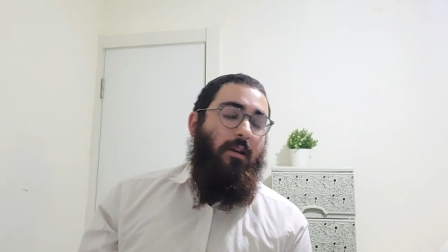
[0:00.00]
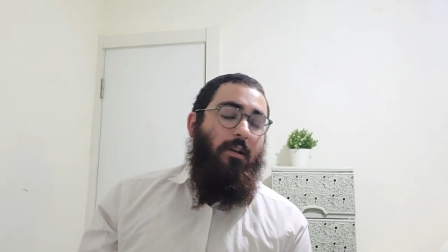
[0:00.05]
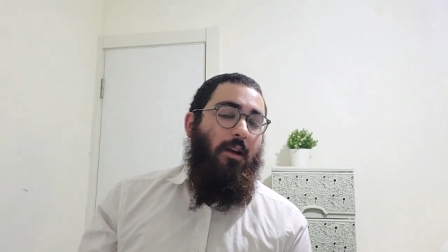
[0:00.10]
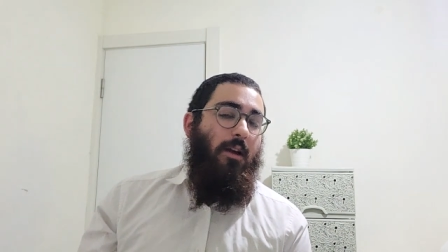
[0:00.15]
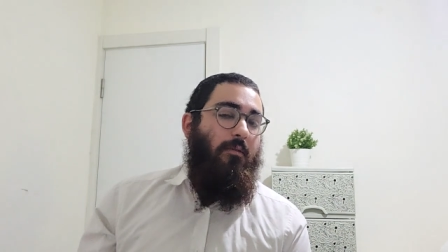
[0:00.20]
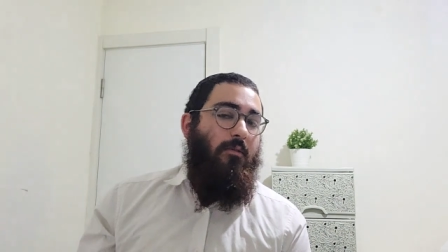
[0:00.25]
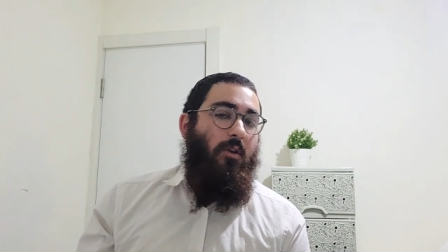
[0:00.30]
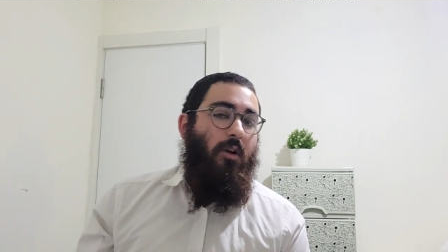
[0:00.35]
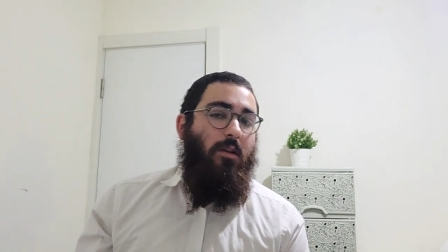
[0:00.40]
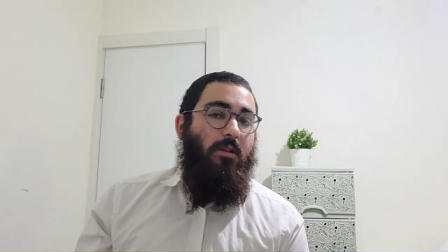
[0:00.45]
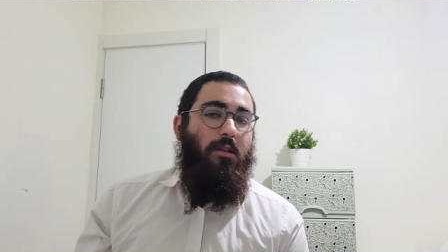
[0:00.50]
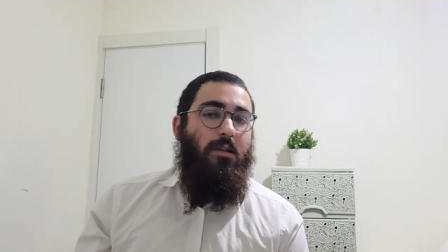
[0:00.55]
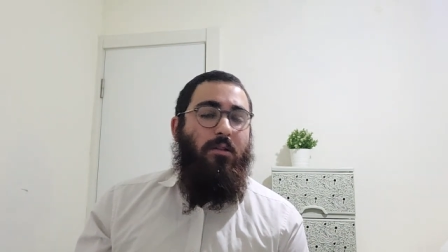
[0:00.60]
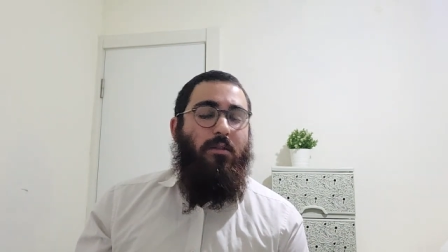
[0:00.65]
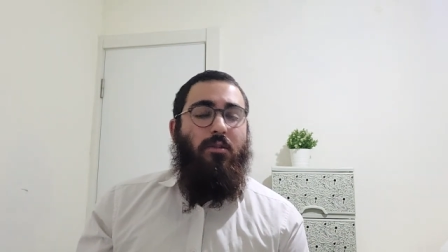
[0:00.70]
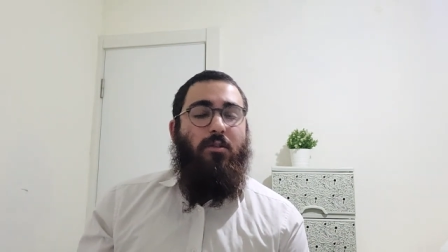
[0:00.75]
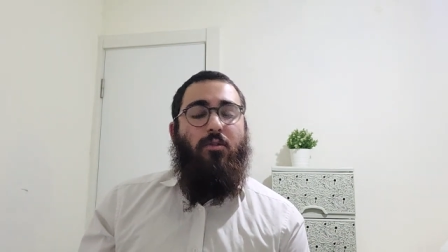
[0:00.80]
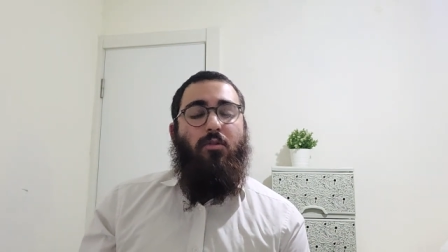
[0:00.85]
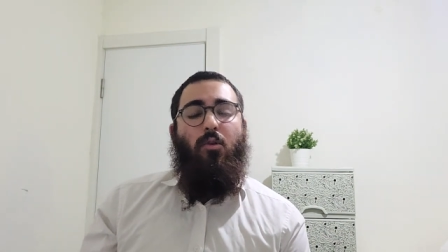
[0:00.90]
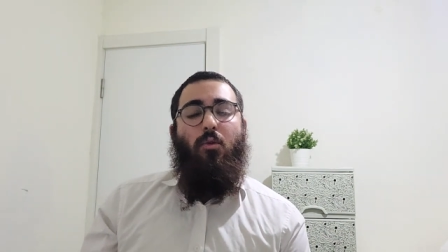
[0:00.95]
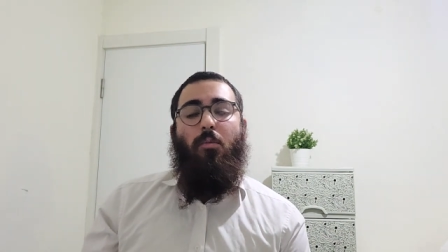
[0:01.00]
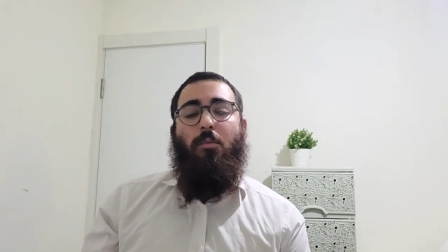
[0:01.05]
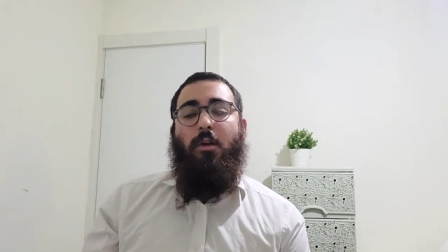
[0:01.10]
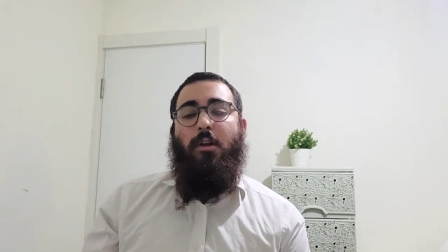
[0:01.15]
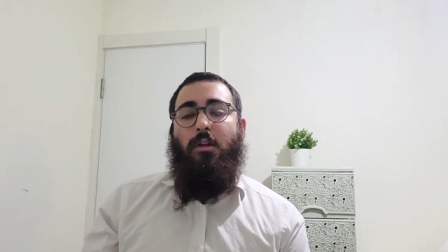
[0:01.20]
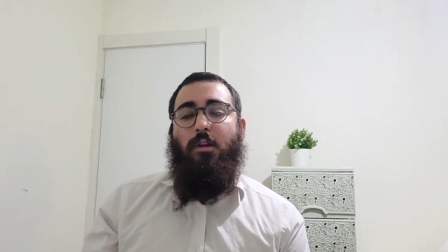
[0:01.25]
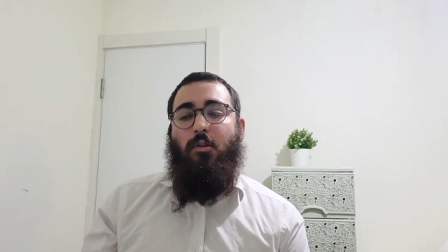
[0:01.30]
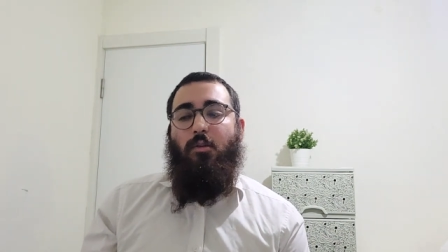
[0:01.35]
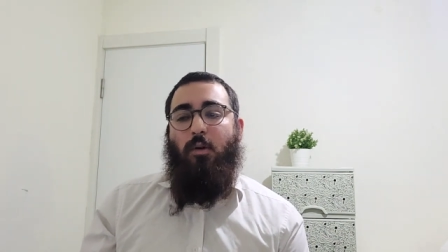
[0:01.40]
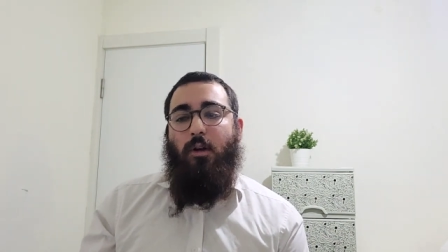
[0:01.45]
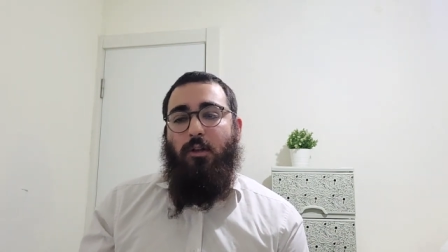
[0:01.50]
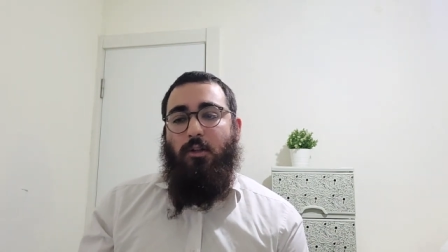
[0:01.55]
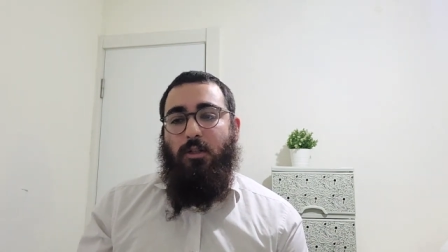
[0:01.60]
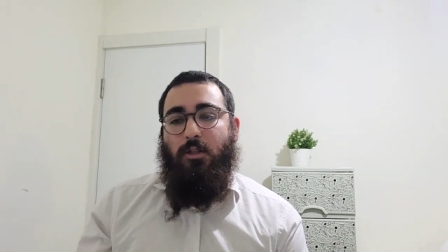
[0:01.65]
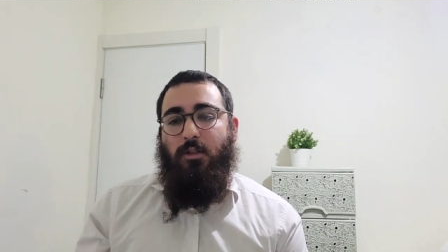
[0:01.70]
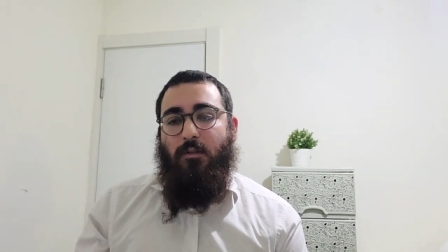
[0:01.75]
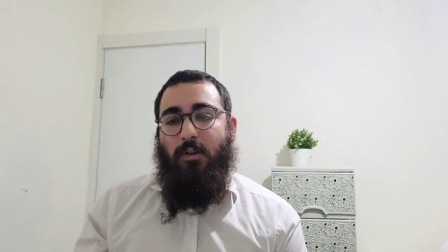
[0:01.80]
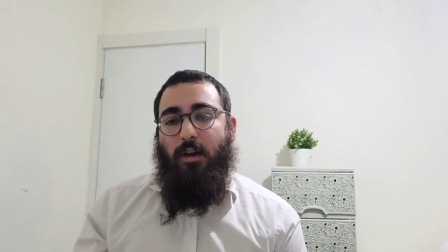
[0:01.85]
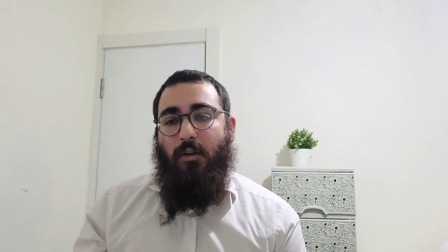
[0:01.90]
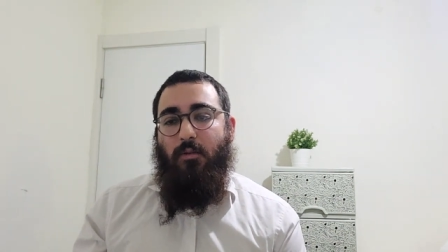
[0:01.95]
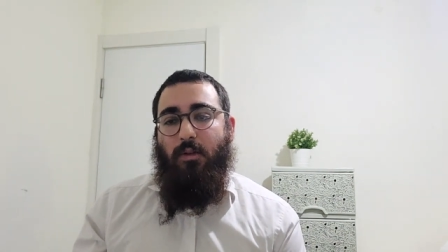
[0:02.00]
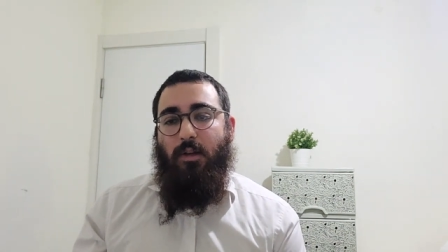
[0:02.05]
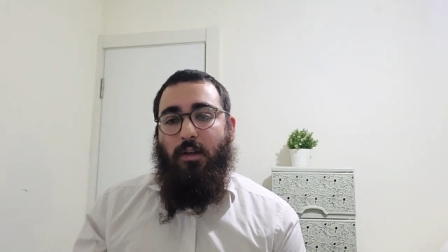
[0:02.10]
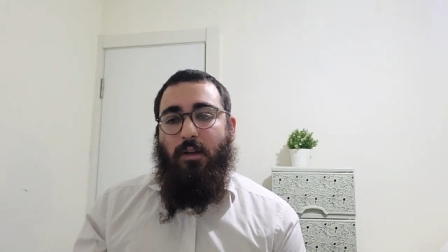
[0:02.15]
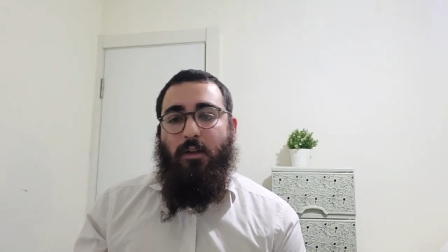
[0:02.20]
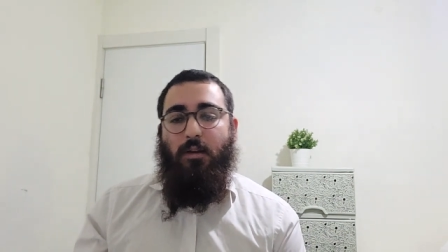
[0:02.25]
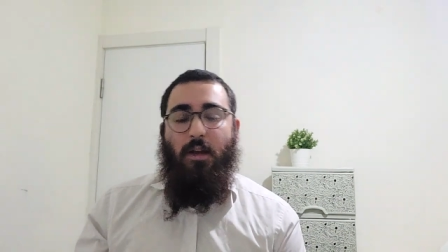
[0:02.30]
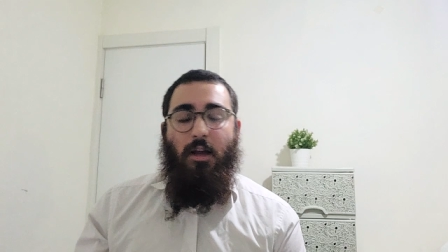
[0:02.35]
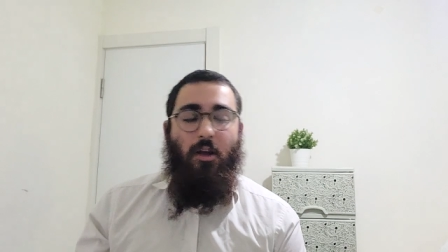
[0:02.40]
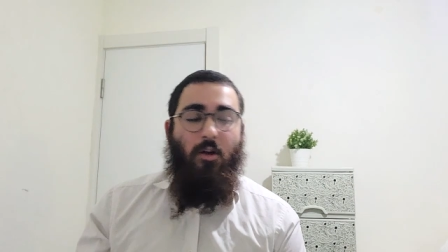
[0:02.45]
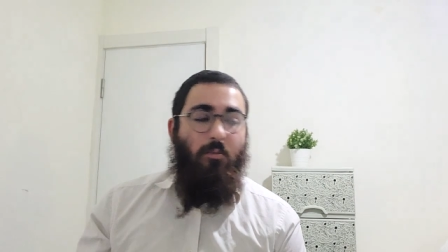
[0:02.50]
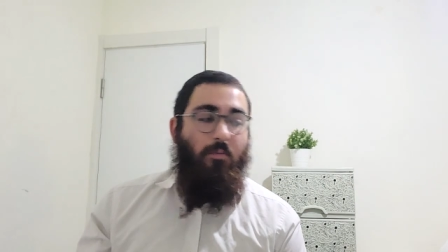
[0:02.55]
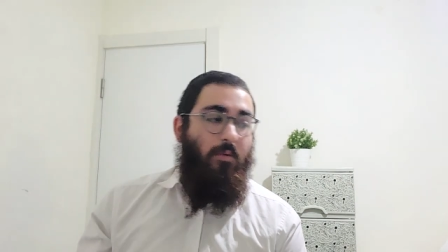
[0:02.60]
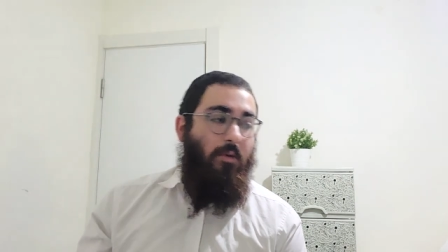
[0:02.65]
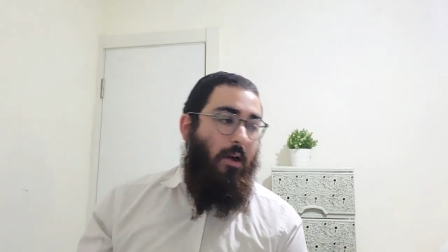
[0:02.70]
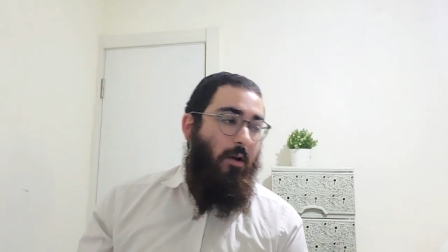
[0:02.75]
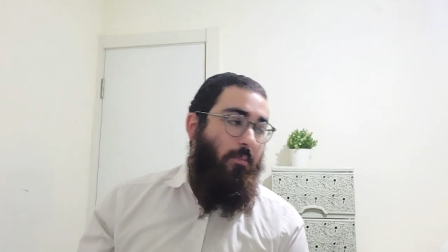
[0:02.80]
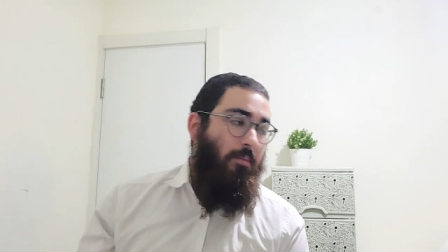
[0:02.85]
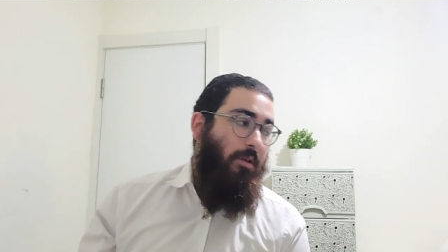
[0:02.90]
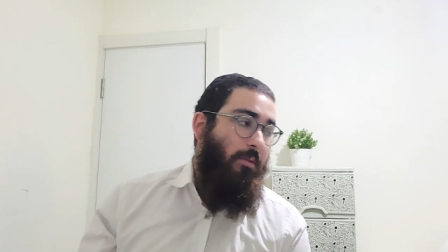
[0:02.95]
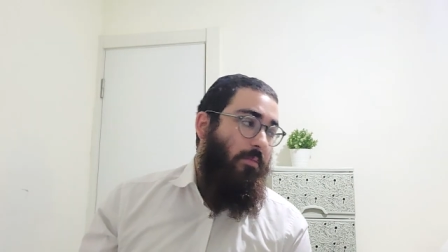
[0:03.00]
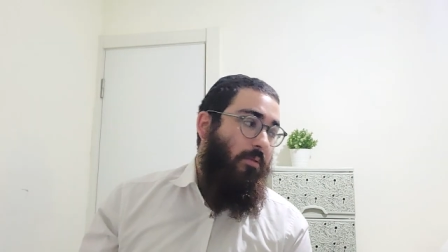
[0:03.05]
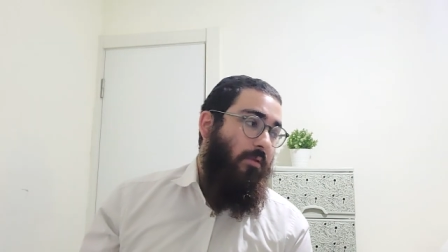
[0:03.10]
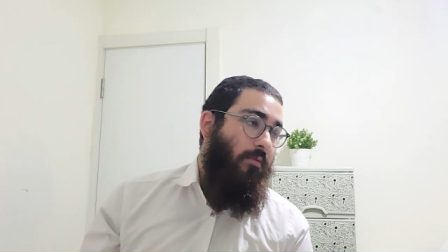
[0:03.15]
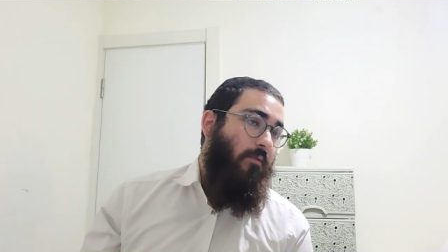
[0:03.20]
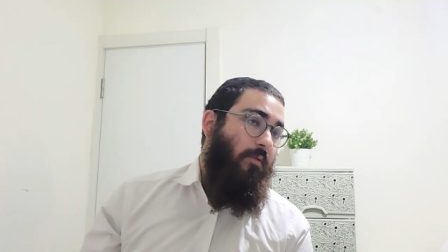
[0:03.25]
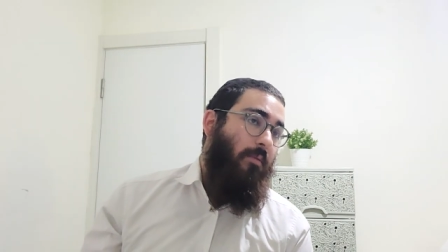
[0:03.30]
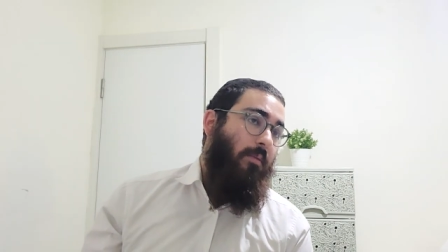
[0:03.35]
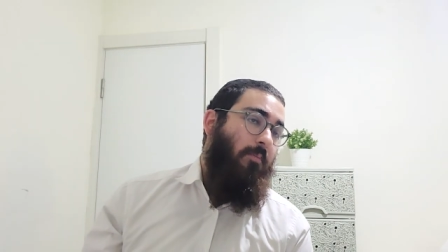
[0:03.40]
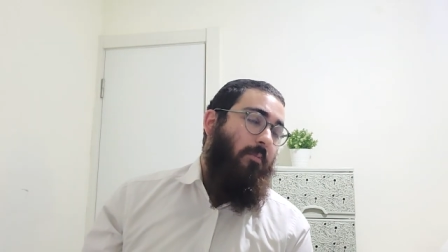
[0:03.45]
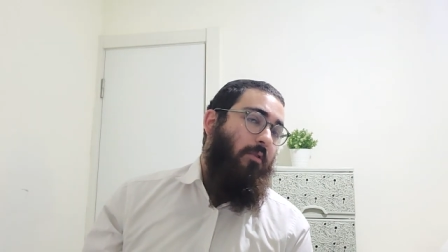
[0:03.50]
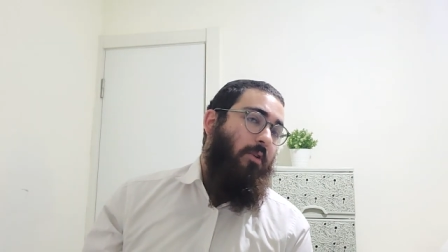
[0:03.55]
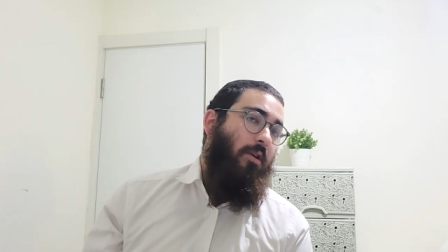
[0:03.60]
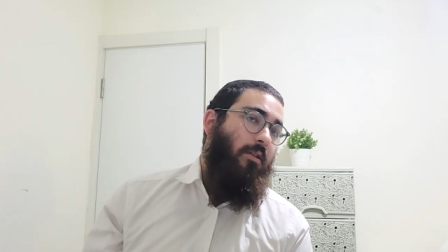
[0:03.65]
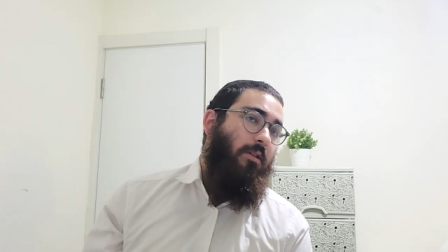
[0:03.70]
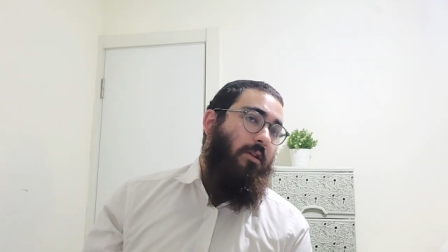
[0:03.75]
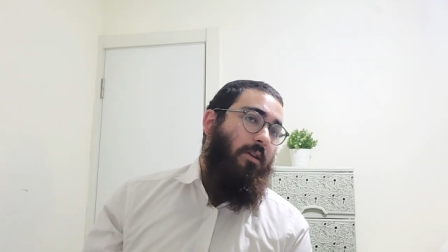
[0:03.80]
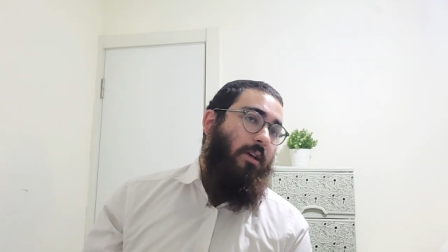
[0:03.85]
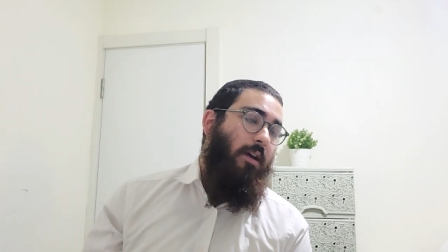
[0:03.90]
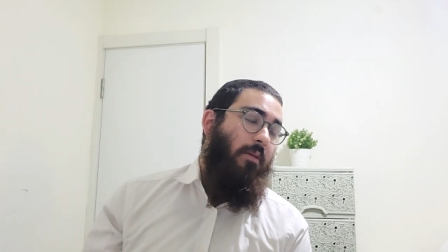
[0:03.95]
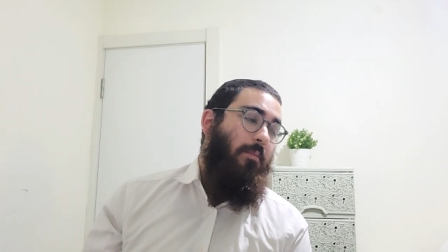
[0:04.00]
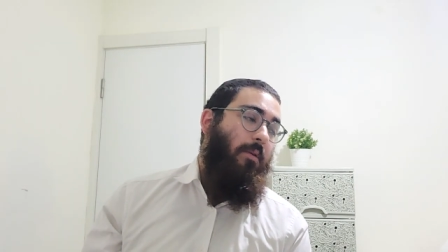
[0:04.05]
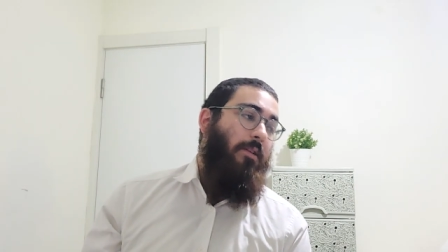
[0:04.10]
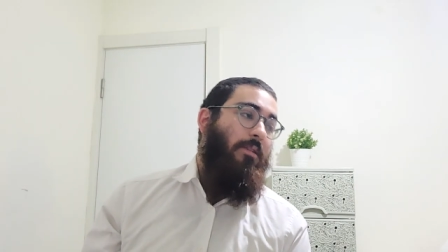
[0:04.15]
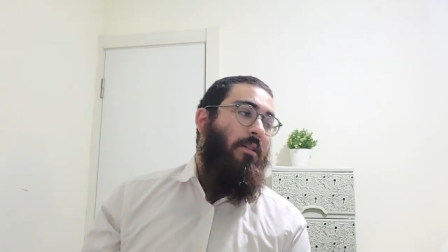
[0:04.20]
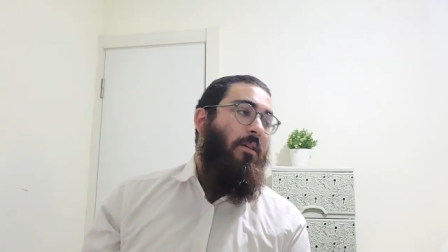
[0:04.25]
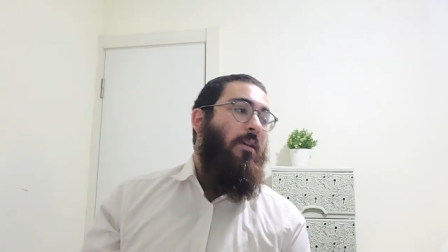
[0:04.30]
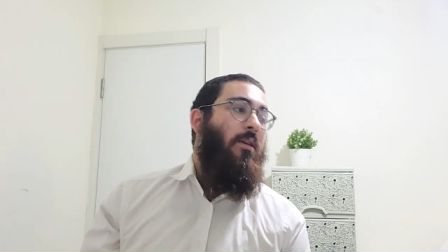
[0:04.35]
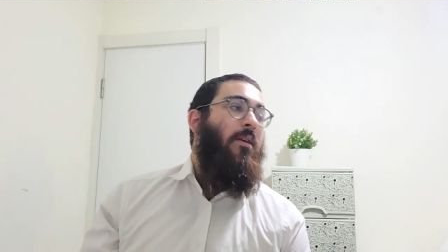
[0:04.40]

I, I've gotten so many questions of how they can help, how people from abroad can help us.